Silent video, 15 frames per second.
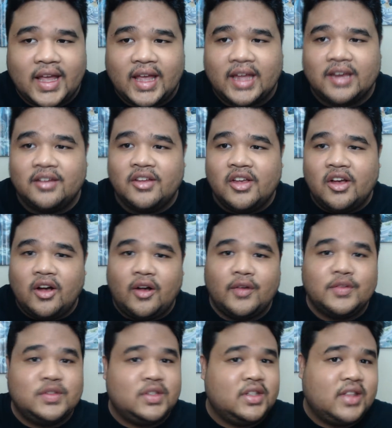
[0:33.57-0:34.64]
And
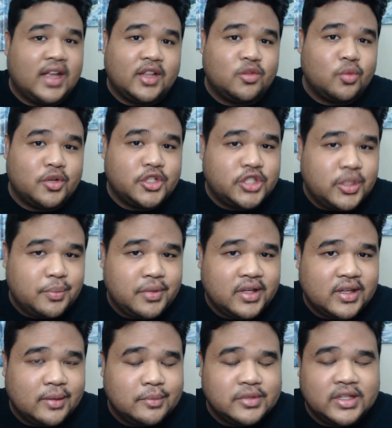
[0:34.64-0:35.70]
obviously, that's where shipping
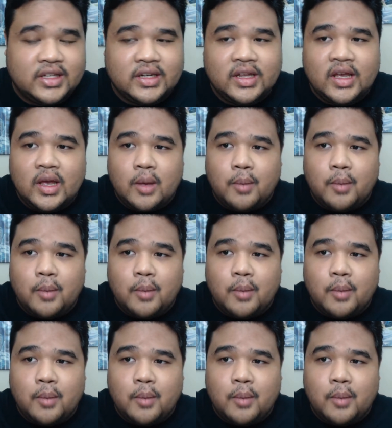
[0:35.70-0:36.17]
comes in.